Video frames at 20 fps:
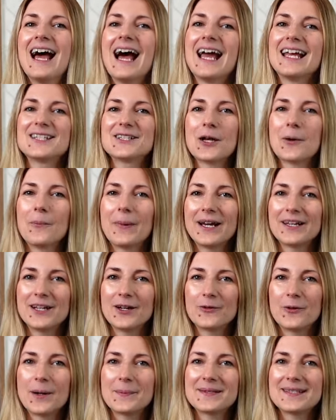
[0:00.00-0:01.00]
I stopped by
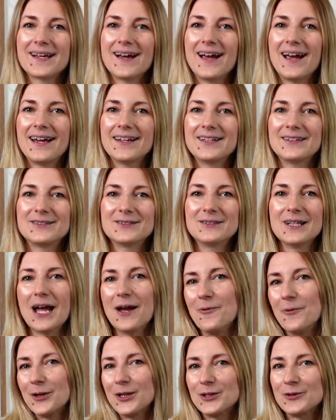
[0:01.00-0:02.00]
their website.
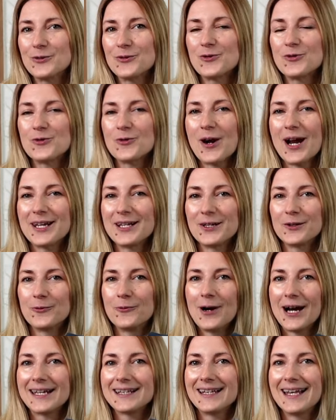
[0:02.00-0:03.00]
I wanted to try their
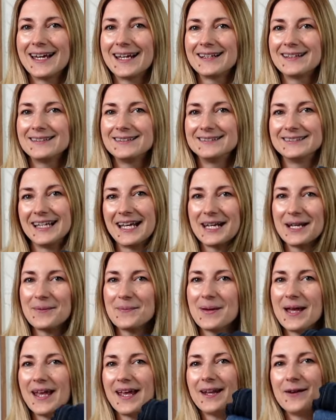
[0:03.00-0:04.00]
wide leg
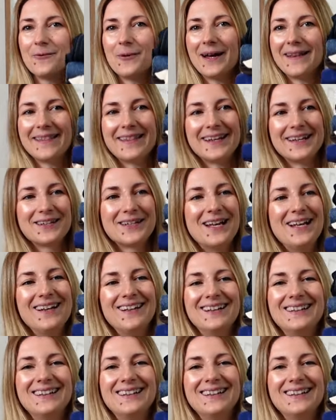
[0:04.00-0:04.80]
denim and one thing